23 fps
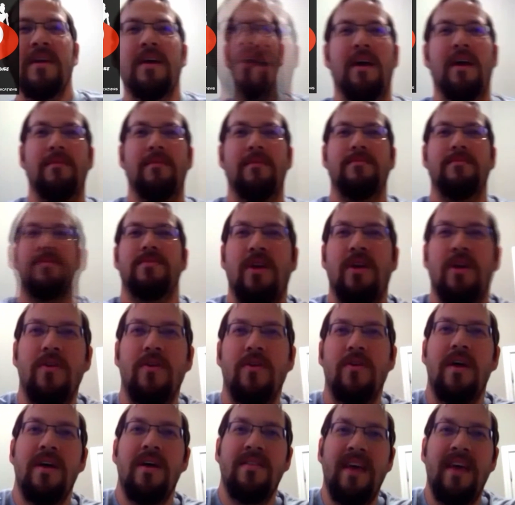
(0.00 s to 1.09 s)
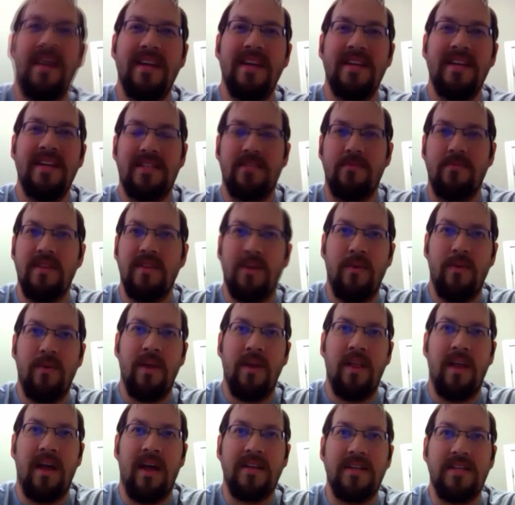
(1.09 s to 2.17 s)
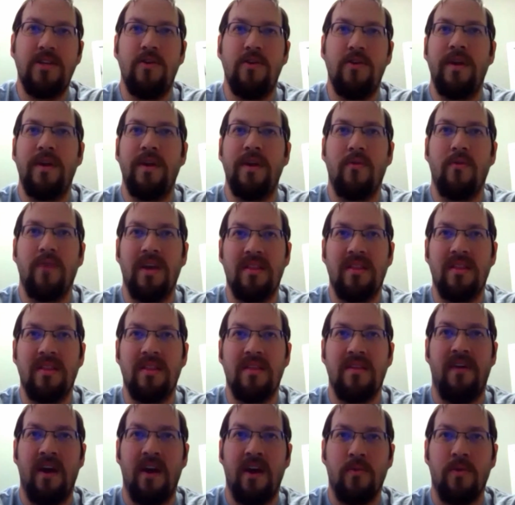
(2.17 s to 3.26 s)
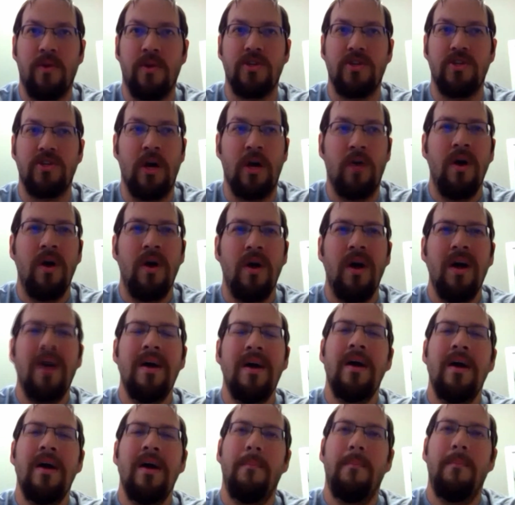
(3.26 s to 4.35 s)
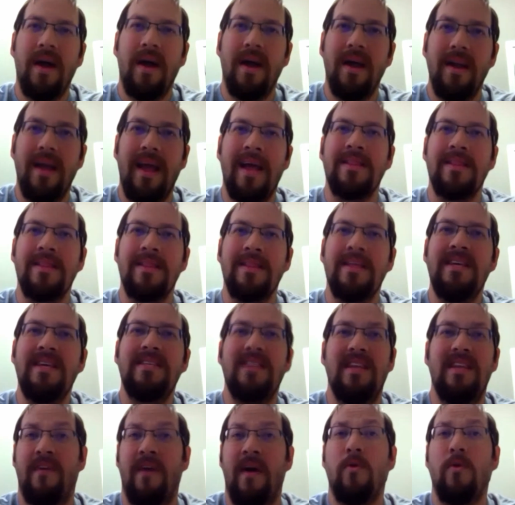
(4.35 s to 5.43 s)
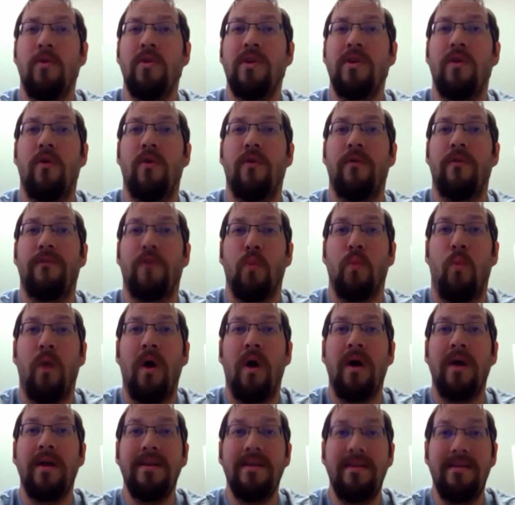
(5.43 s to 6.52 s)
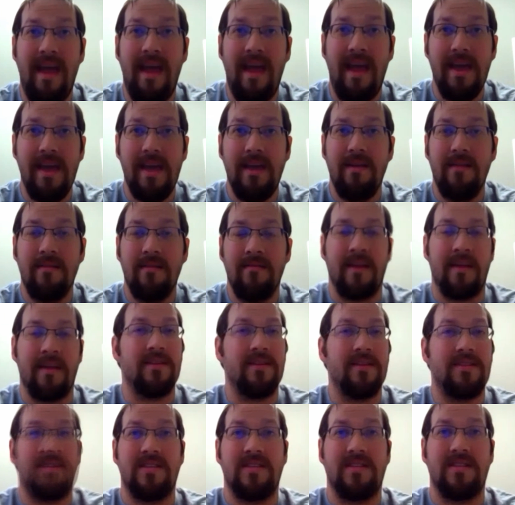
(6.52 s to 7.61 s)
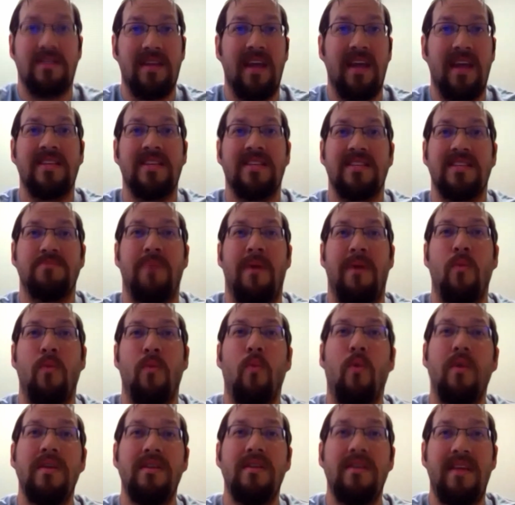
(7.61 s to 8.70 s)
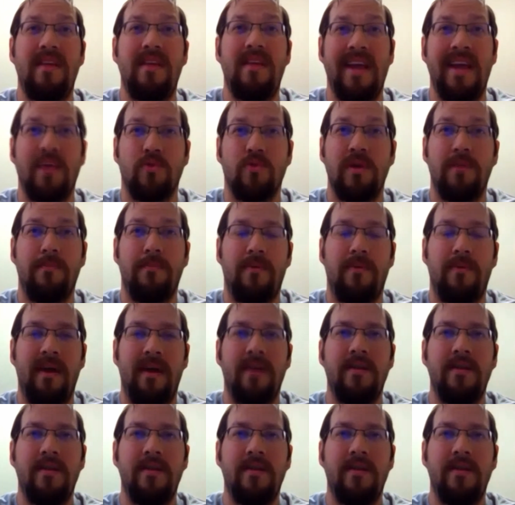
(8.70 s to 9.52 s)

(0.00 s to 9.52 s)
So that is something that we like to do if we don't get the fireworks show. But at least if I'm only going for one day, like let's just say this is my 1 day dream plan,